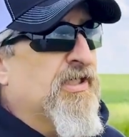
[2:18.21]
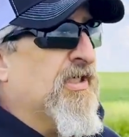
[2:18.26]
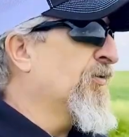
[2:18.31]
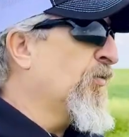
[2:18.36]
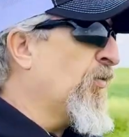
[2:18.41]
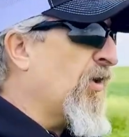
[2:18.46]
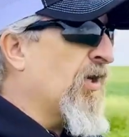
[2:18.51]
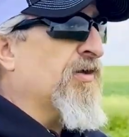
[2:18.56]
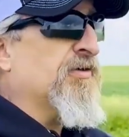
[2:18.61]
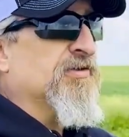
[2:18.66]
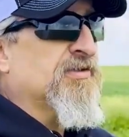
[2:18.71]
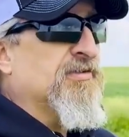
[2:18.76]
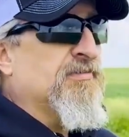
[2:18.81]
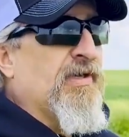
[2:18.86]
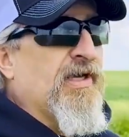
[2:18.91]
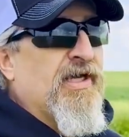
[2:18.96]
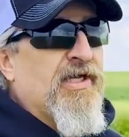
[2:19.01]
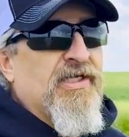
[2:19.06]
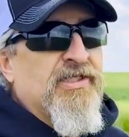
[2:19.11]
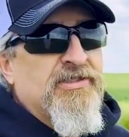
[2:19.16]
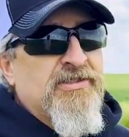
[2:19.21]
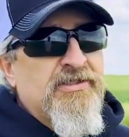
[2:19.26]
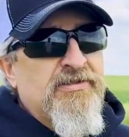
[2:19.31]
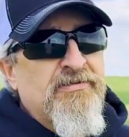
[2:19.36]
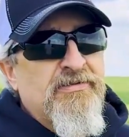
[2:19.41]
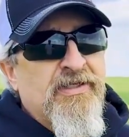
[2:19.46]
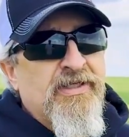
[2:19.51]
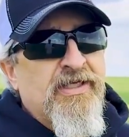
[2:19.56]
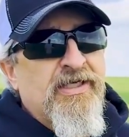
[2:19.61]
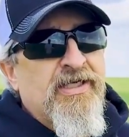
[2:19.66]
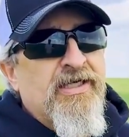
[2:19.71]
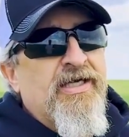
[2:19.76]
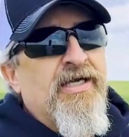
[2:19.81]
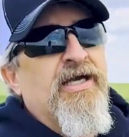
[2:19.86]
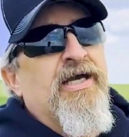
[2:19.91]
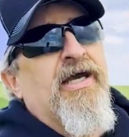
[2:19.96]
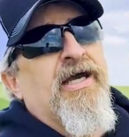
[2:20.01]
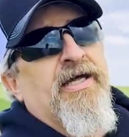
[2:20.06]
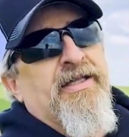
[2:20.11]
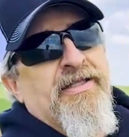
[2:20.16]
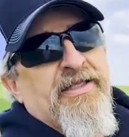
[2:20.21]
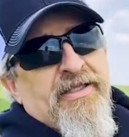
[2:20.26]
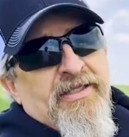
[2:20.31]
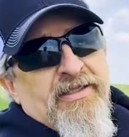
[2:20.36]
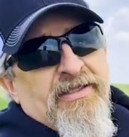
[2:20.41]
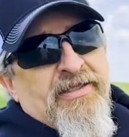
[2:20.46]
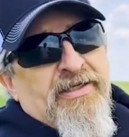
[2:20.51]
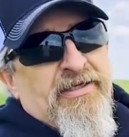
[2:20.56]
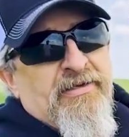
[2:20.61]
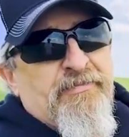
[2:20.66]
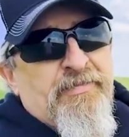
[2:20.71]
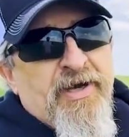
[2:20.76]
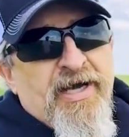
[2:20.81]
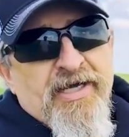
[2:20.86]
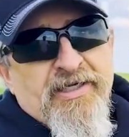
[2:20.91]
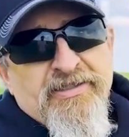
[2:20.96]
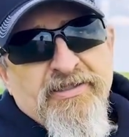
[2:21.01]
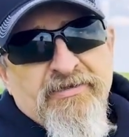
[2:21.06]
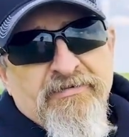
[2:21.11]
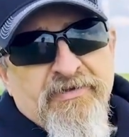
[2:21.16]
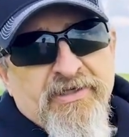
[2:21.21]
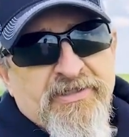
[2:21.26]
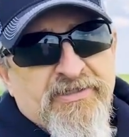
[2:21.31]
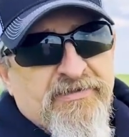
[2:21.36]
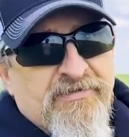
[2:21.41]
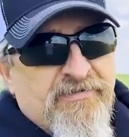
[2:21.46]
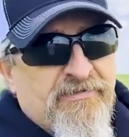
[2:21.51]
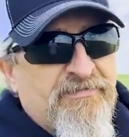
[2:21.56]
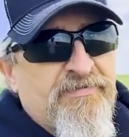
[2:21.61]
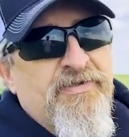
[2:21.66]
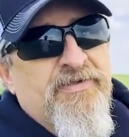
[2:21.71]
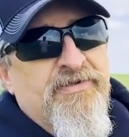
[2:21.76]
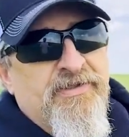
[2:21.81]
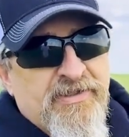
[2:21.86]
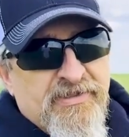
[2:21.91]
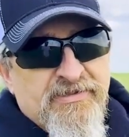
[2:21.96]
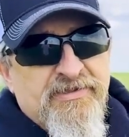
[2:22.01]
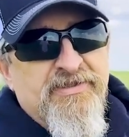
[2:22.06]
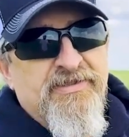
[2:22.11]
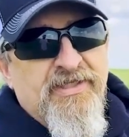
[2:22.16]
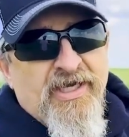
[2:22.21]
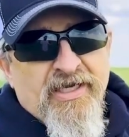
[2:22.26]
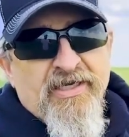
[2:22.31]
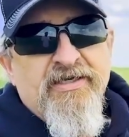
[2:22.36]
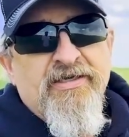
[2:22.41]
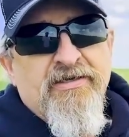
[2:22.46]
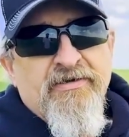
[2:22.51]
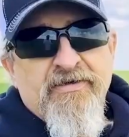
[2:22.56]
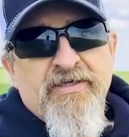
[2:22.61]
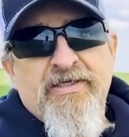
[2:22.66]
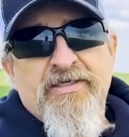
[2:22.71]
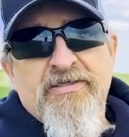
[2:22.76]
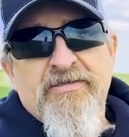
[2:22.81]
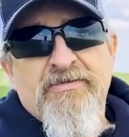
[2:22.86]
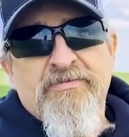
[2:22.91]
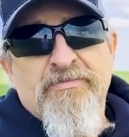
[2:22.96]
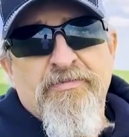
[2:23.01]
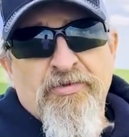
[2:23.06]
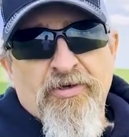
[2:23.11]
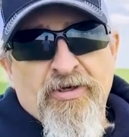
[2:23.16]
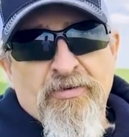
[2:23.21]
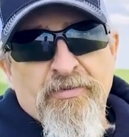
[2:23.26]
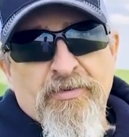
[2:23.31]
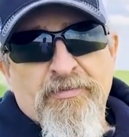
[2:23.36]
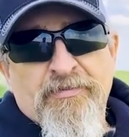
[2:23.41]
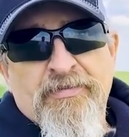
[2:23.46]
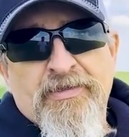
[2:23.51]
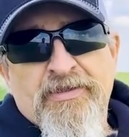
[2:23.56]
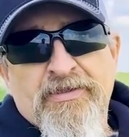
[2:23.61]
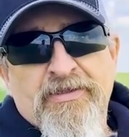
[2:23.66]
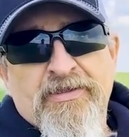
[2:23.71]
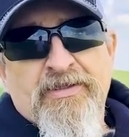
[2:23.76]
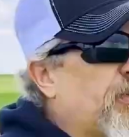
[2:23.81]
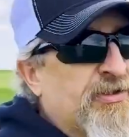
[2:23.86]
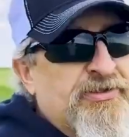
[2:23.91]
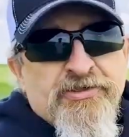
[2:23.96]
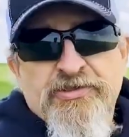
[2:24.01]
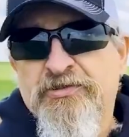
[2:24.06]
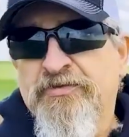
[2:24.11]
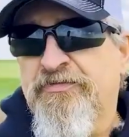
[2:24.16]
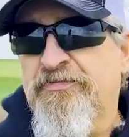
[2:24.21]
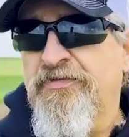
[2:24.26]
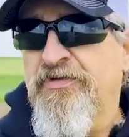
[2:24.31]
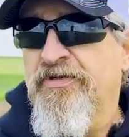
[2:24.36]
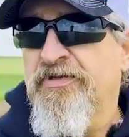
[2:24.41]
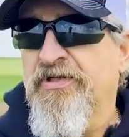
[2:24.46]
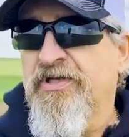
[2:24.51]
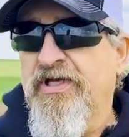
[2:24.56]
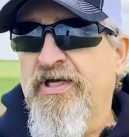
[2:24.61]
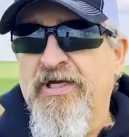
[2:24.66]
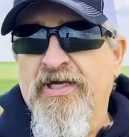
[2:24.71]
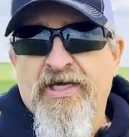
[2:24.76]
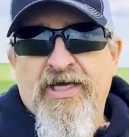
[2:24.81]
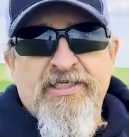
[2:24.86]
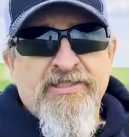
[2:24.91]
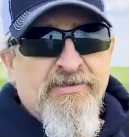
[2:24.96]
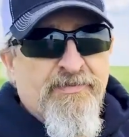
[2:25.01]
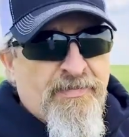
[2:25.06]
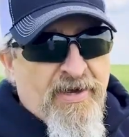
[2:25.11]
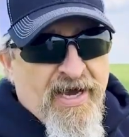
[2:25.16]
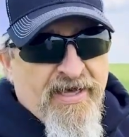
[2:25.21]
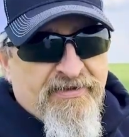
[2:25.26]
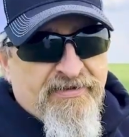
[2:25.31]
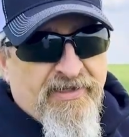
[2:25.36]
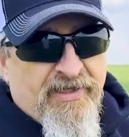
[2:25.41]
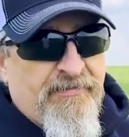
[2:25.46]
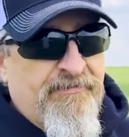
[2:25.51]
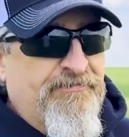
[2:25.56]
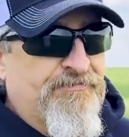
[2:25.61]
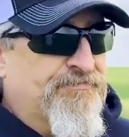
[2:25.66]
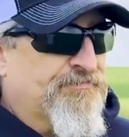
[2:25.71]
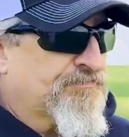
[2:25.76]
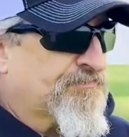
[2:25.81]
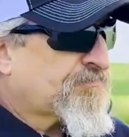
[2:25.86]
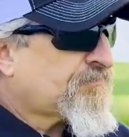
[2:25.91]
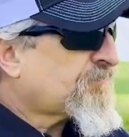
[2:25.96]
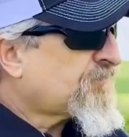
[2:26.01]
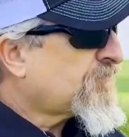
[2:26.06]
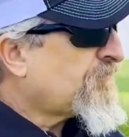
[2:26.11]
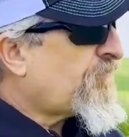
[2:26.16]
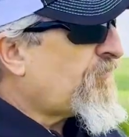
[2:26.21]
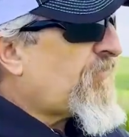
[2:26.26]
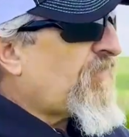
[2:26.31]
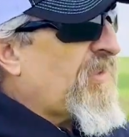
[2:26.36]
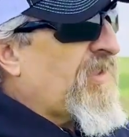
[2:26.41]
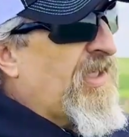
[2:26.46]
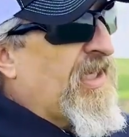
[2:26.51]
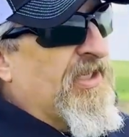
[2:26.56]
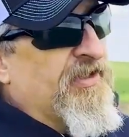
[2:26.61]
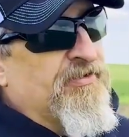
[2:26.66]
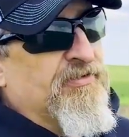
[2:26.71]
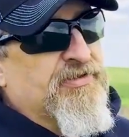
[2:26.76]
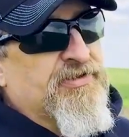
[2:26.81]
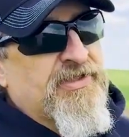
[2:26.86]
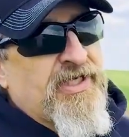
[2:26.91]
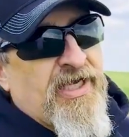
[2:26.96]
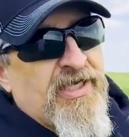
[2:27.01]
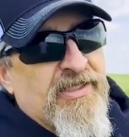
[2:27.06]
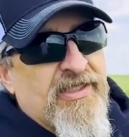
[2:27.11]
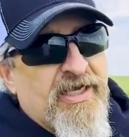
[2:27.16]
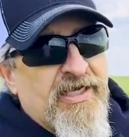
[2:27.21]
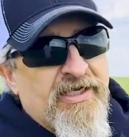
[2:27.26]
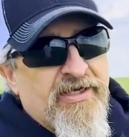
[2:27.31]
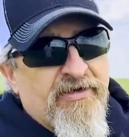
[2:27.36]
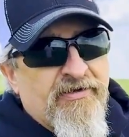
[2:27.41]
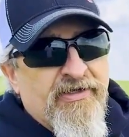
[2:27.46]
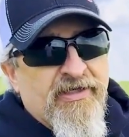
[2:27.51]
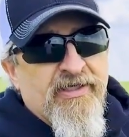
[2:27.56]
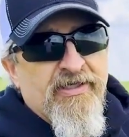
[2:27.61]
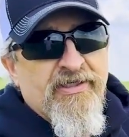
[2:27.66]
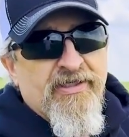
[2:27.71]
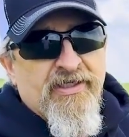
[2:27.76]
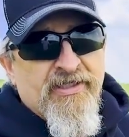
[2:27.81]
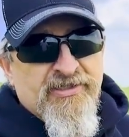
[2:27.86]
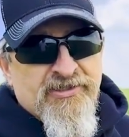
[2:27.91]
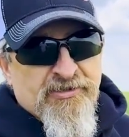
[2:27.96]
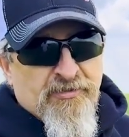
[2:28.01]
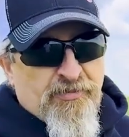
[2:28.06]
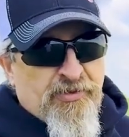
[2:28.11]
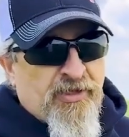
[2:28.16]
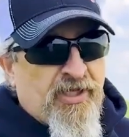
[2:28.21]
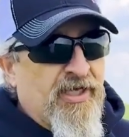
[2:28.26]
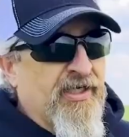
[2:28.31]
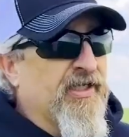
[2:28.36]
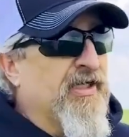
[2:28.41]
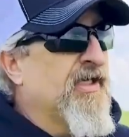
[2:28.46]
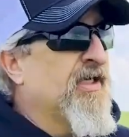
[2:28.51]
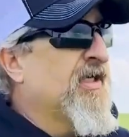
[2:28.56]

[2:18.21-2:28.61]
The water is the main issue, and then the compaction, the rest of the field, is the secondary problem. Picture your field as a bathtub, and your saline area is the plug.